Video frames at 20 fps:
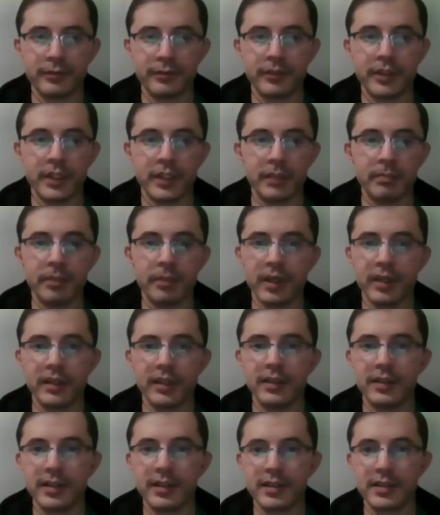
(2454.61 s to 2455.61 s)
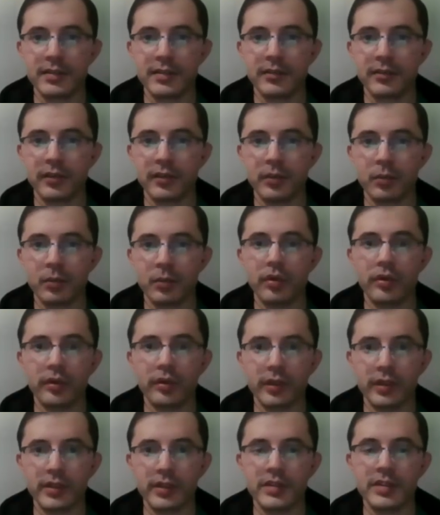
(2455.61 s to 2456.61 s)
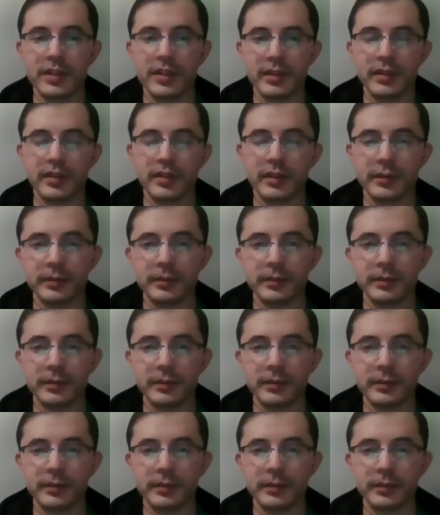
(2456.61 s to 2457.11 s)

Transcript: the politics of the war, etc.